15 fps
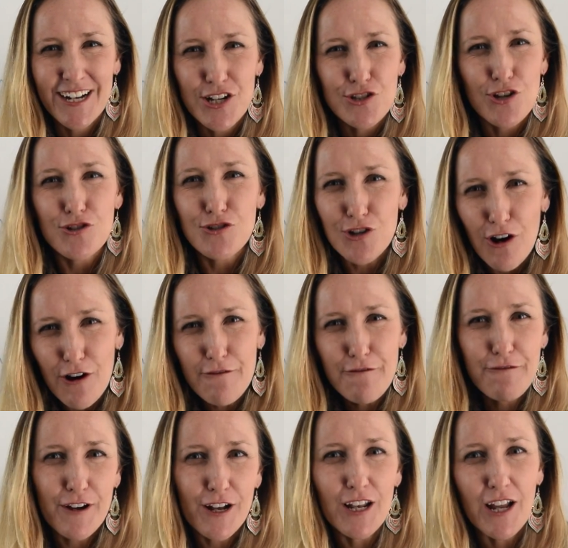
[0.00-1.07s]
So don't
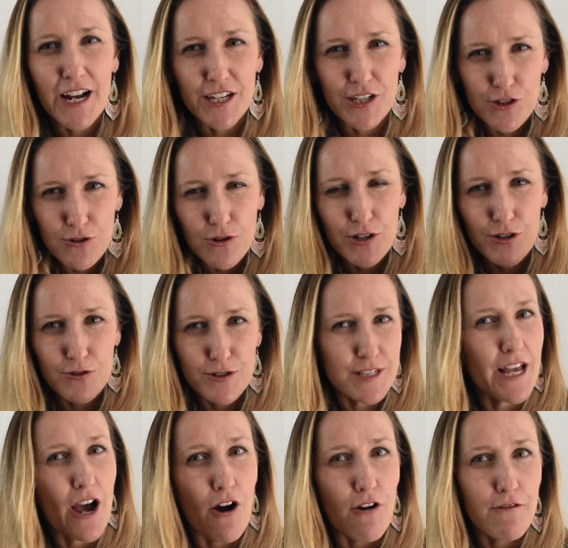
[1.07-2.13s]
feel like you're
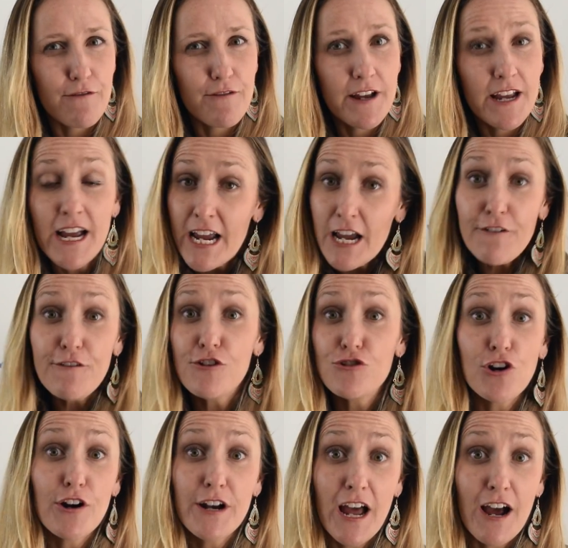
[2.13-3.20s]
yourself. If you
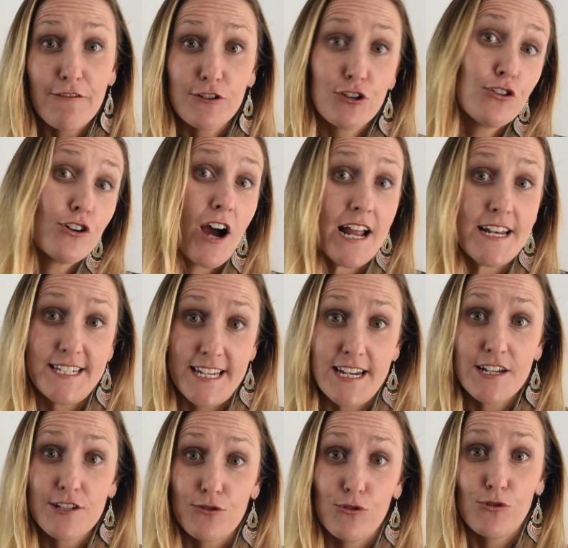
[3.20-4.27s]
don't have good
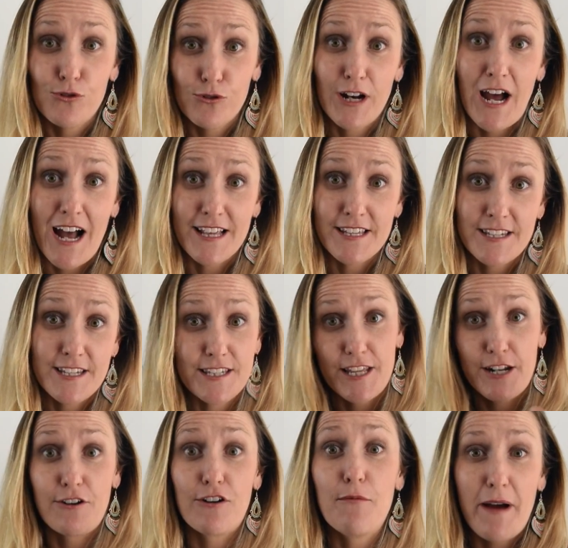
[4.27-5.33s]
ideas or good answers
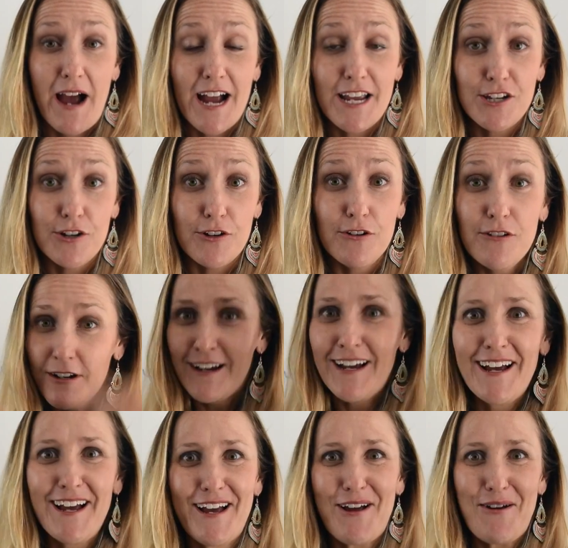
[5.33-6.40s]
that are about you,
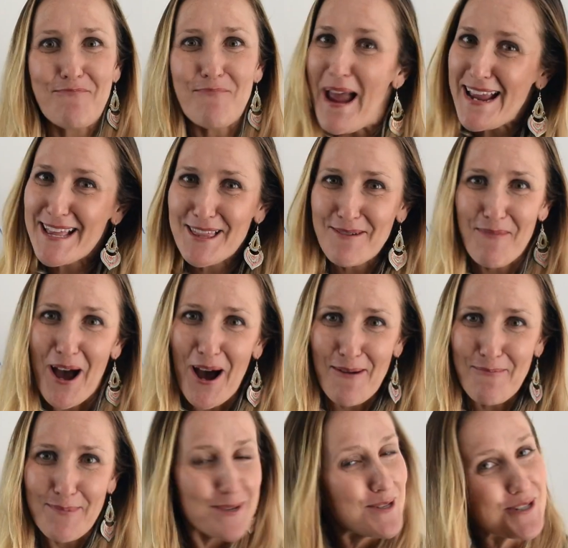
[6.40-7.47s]
make them
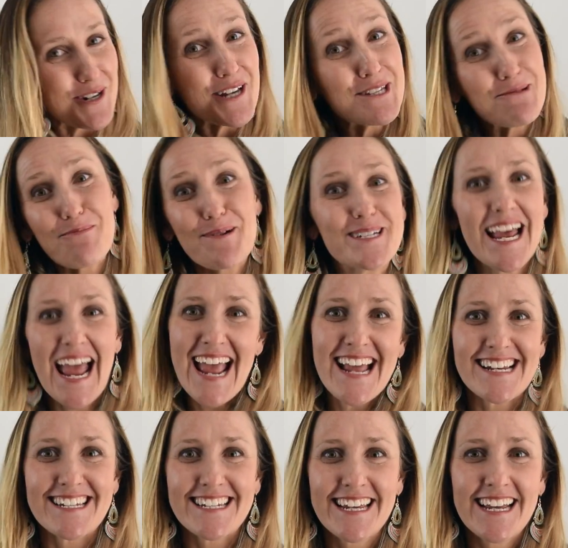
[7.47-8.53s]
up. Just
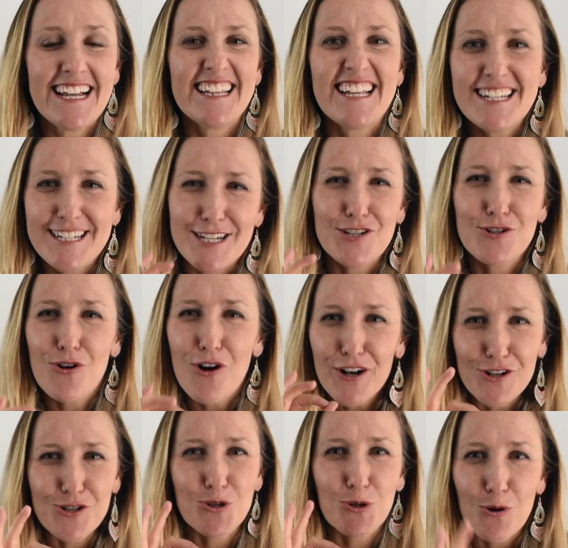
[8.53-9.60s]
pretend. This is not a
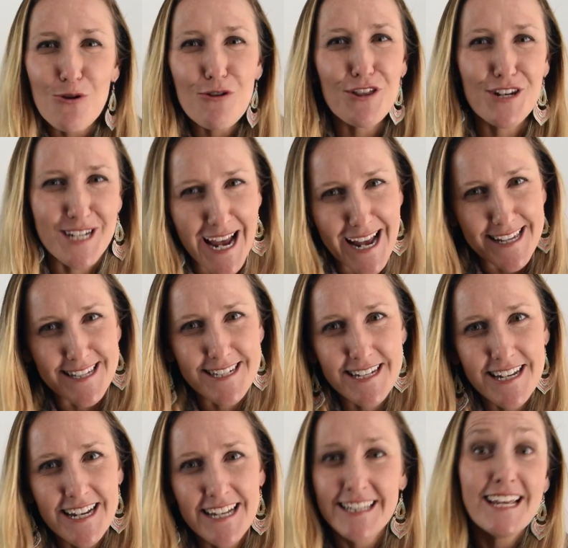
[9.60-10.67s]
truth test.
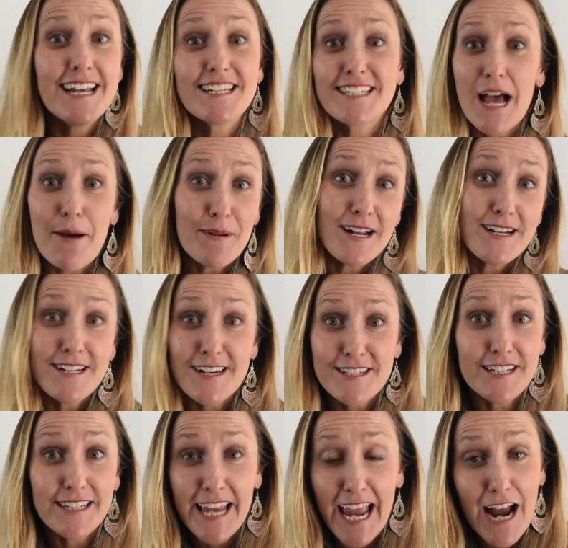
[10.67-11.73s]
The examiner
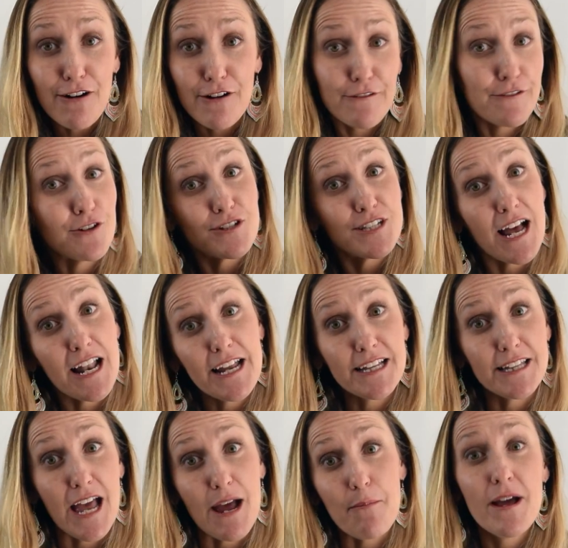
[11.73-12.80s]
doesn't care if you're telling
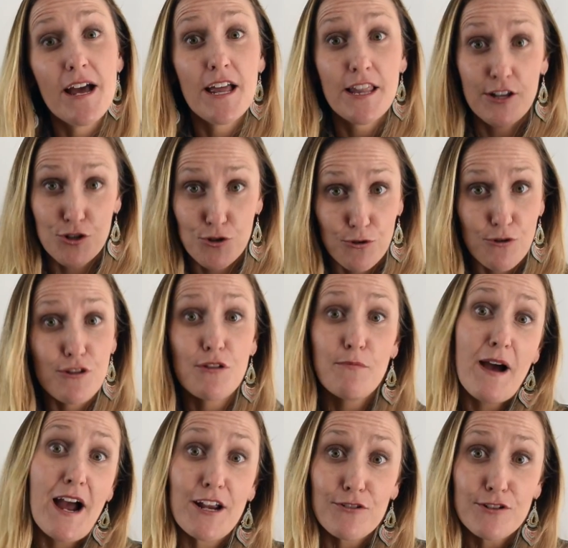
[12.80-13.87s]
them the truth
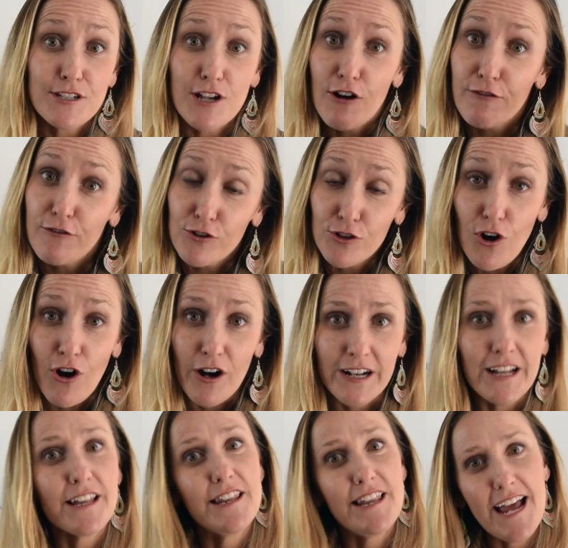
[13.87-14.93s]
about yourself or
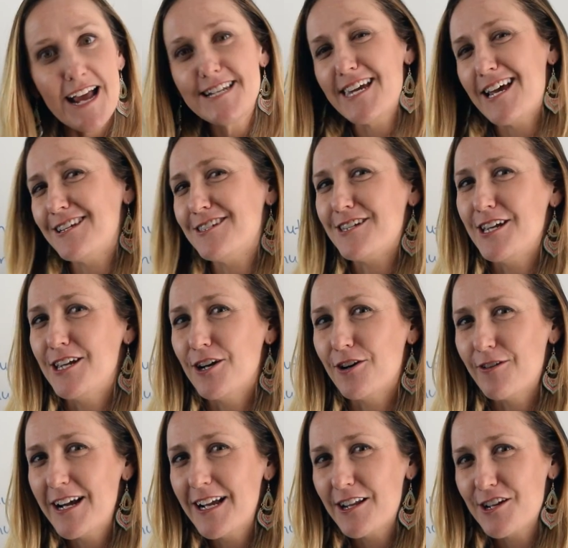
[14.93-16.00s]
not. They're testing your
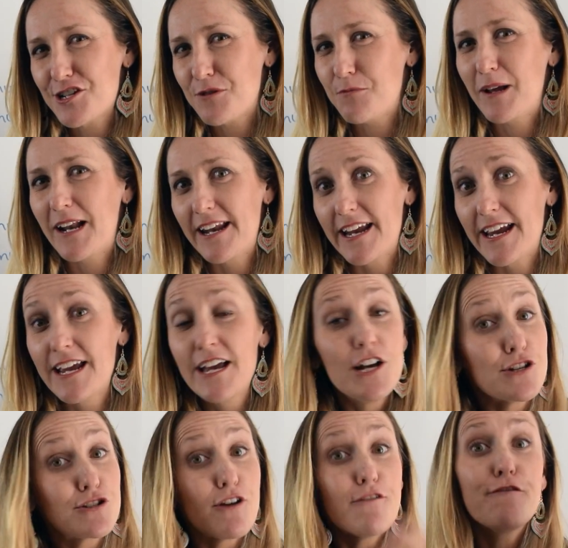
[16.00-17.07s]
English ability.
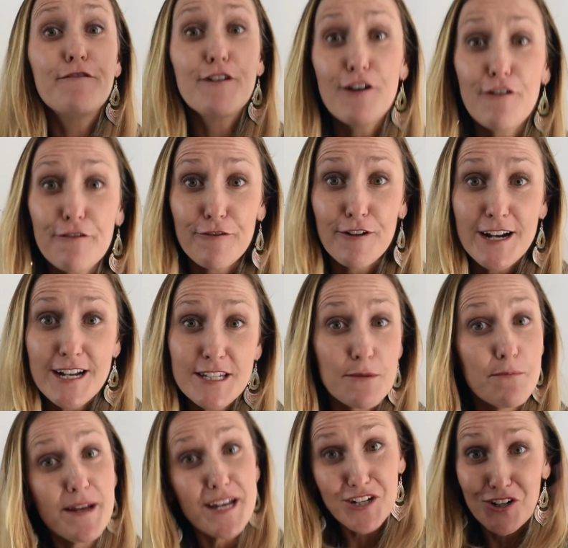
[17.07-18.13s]
So feel free to
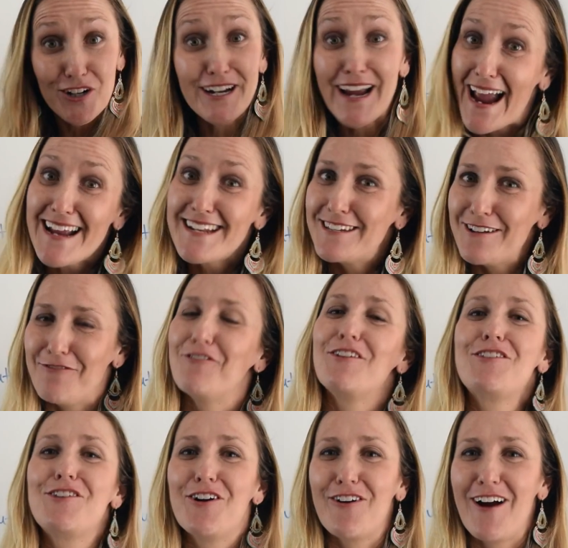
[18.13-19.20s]
be creative
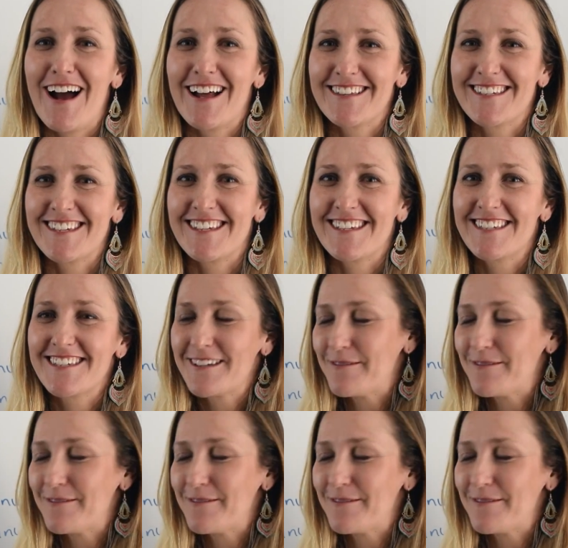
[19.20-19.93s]
with your answers.